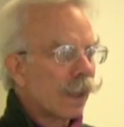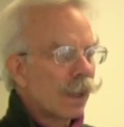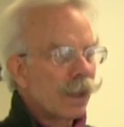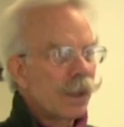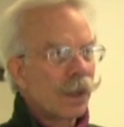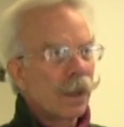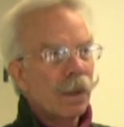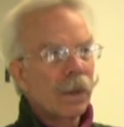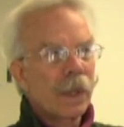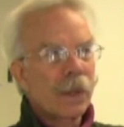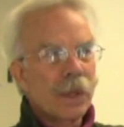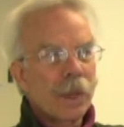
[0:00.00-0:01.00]
because you could
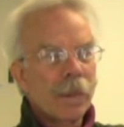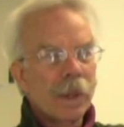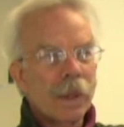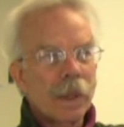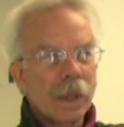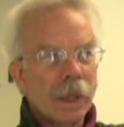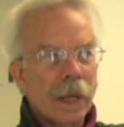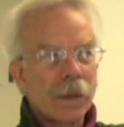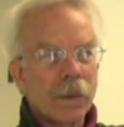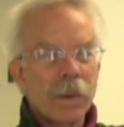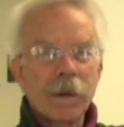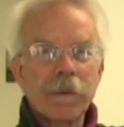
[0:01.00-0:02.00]
only ship it at
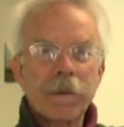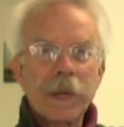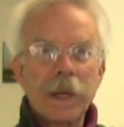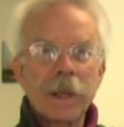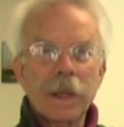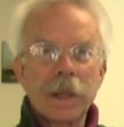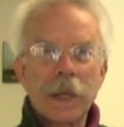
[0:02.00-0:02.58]
12 feet